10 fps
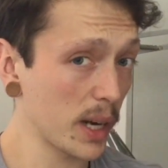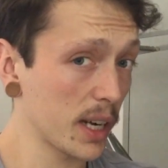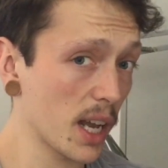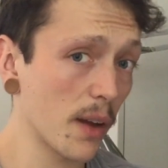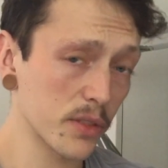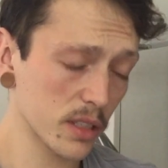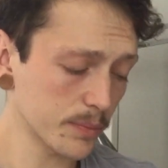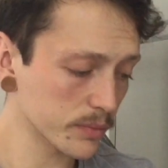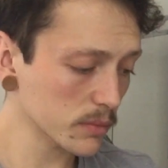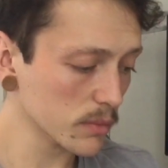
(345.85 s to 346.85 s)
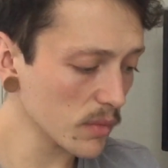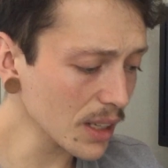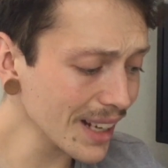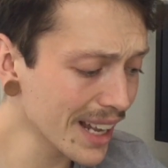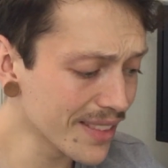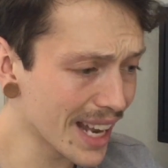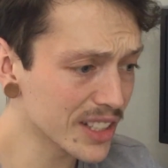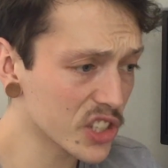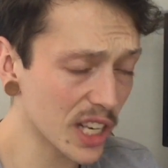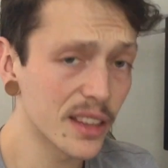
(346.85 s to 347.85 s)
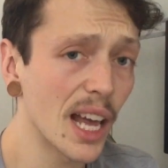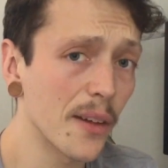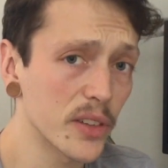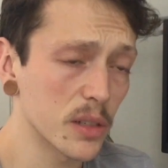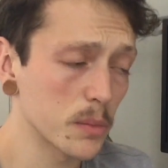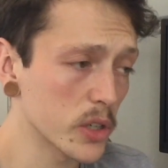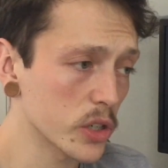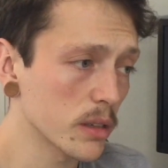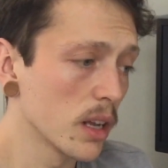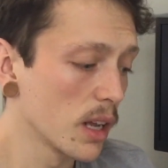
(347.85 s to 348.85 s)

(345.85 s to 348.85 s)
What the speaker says: PDFs and then send that for submission.